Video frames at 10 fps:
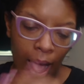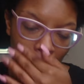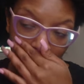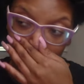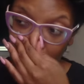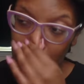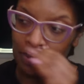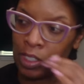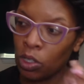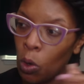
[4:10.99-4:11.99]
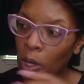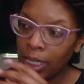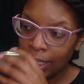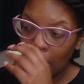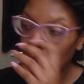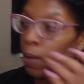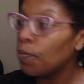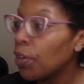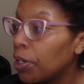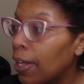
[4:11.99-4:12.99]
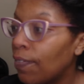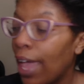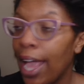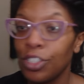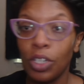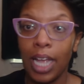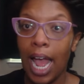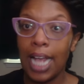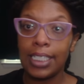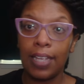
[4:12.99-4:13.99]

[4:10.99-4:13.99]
Um, school is coming up fairly fast, you guys.